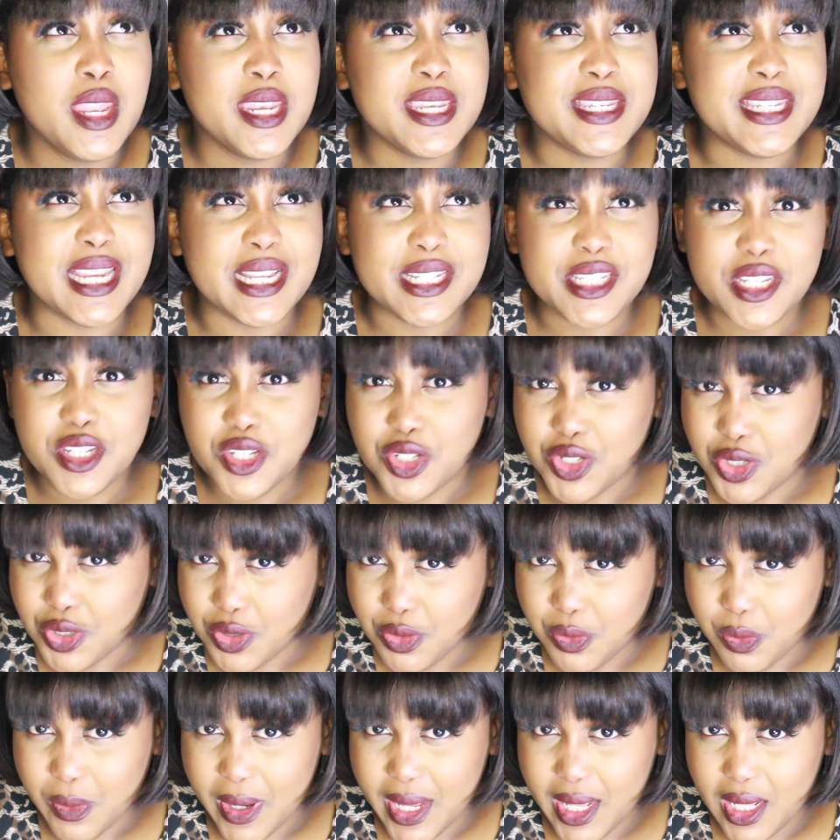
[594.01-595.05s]
doesn't
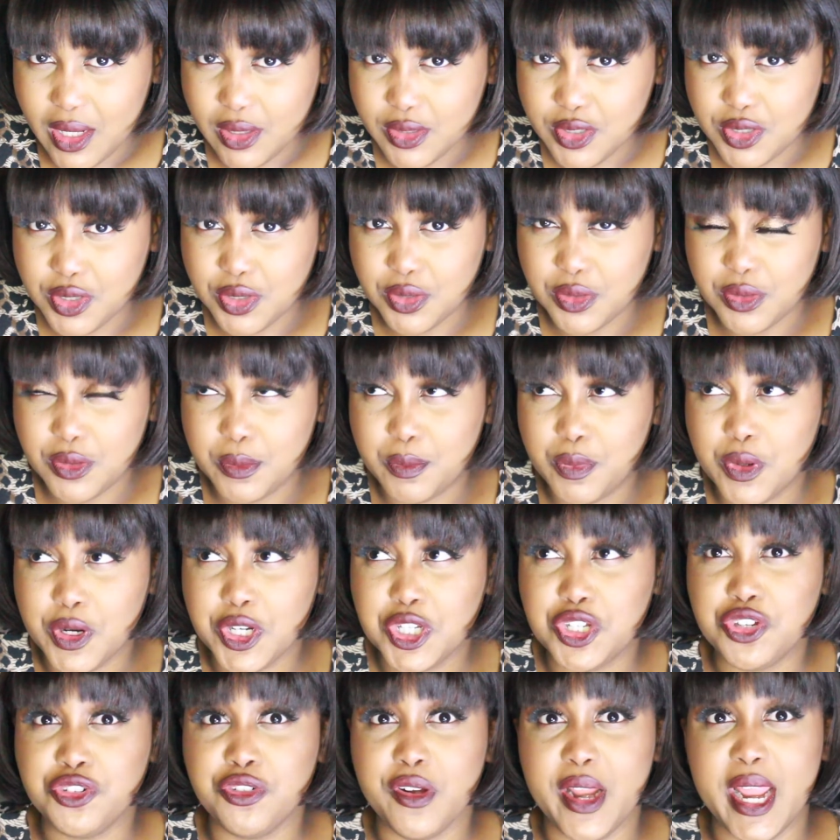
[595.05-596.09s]
do well to
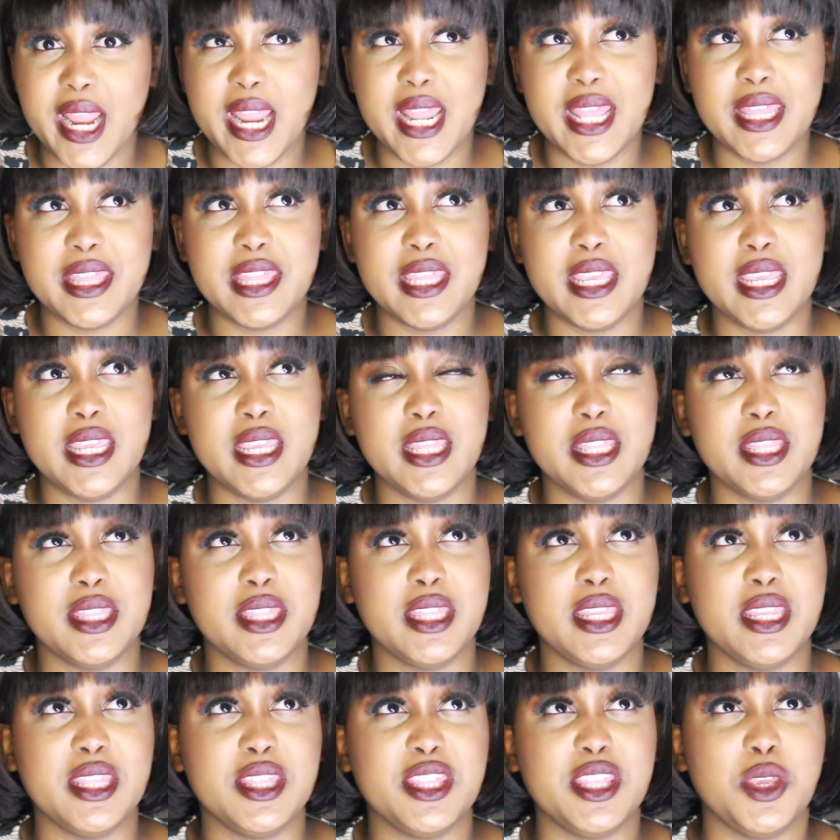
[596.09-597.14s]
portray
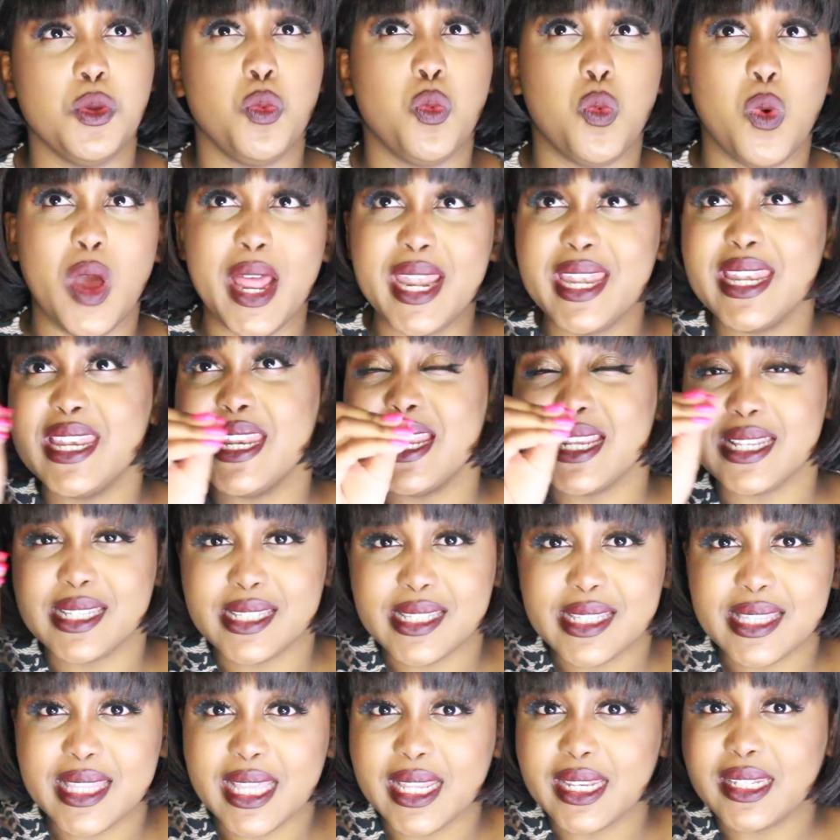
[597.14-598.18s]
the
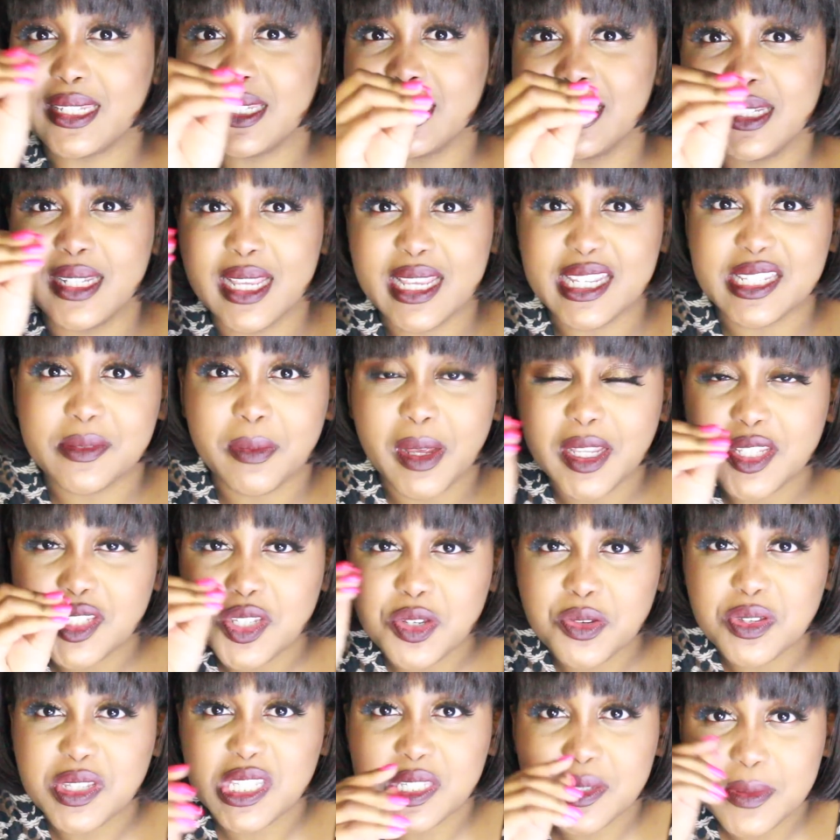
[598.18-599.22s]
oneness that
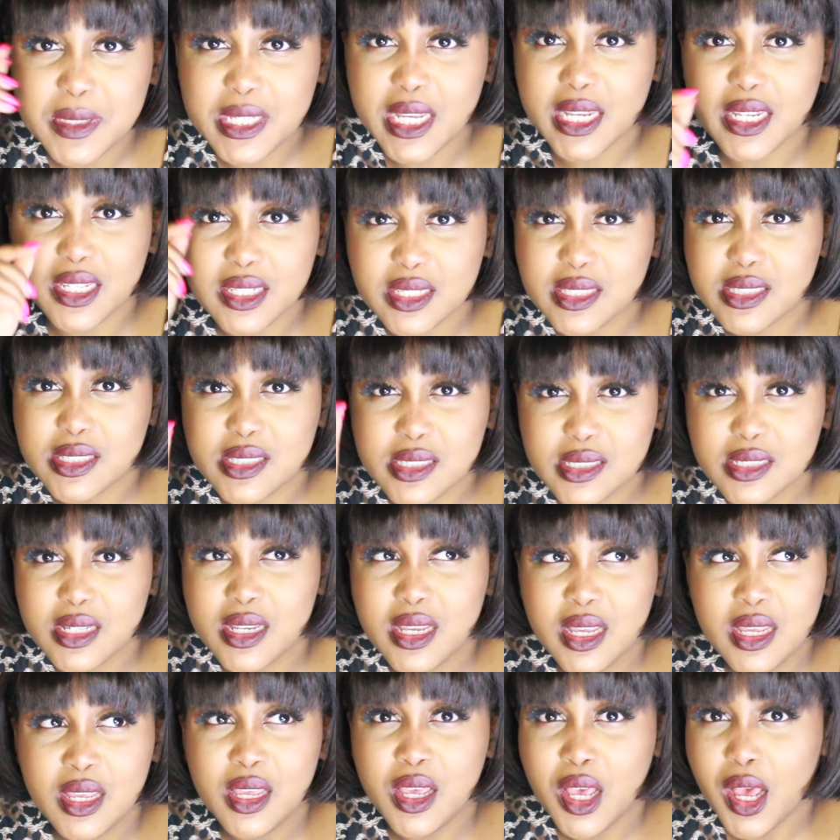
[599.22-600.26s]
Espacio sings
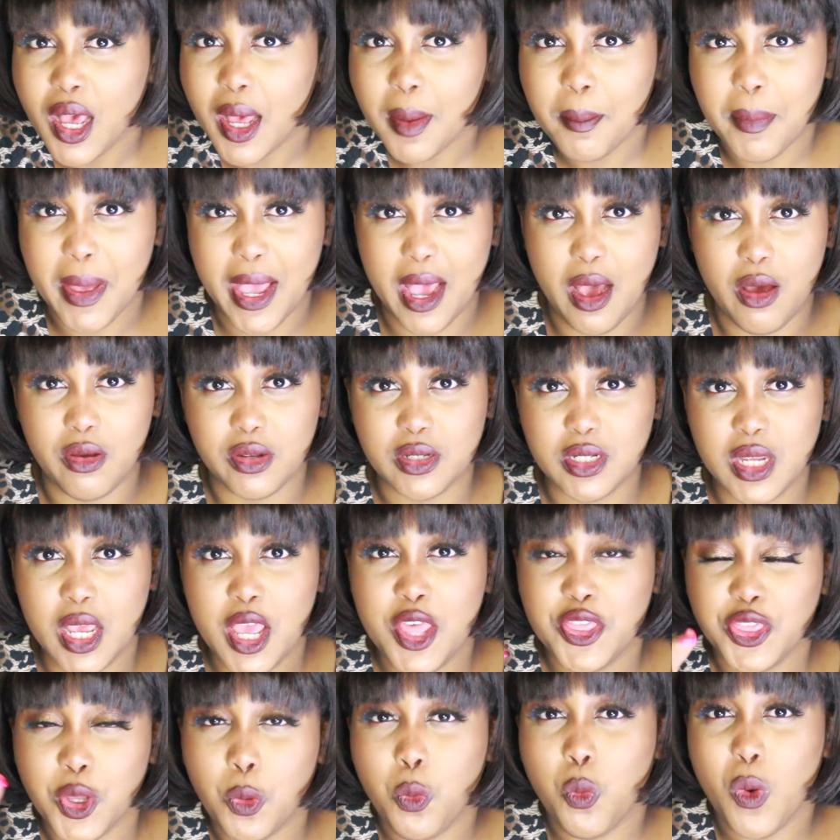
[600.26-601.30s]
about,
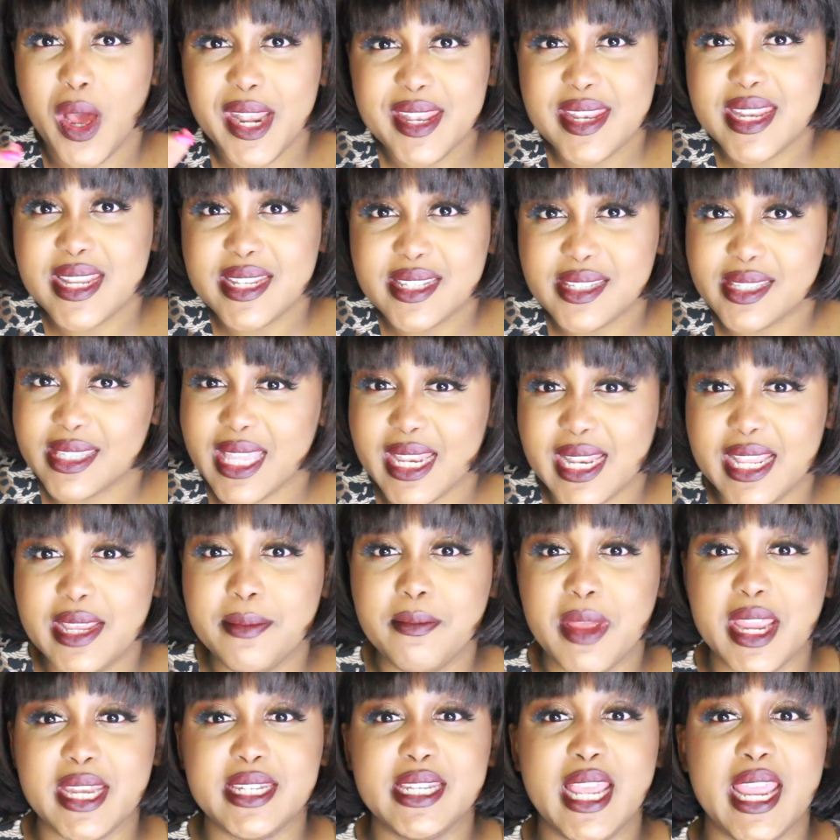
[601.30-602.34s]
the oneness that he
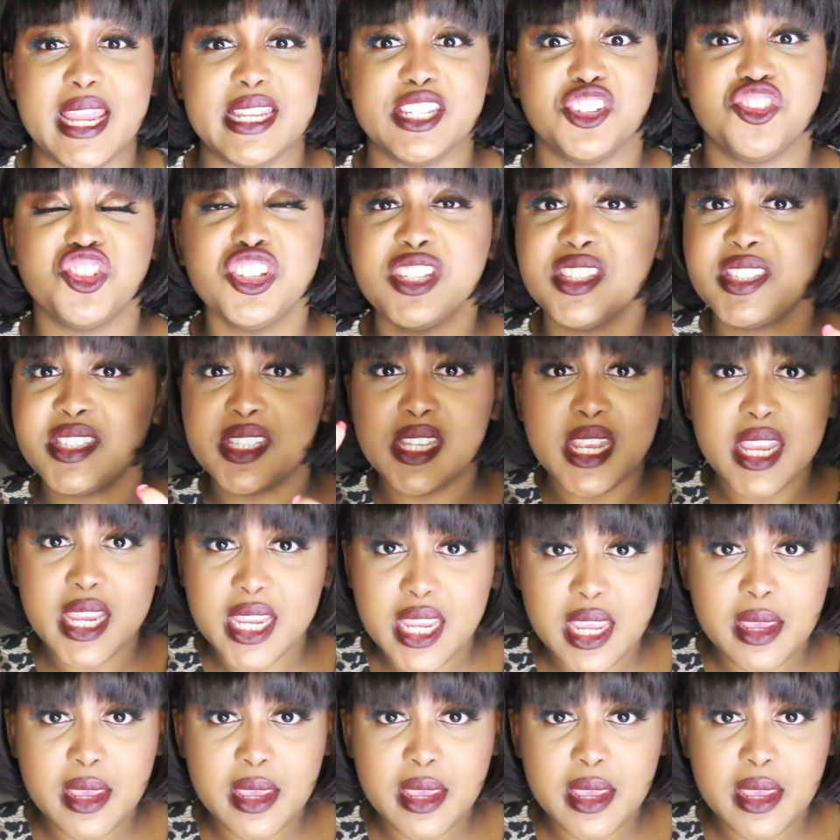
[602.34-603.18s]
maintains. Just seeing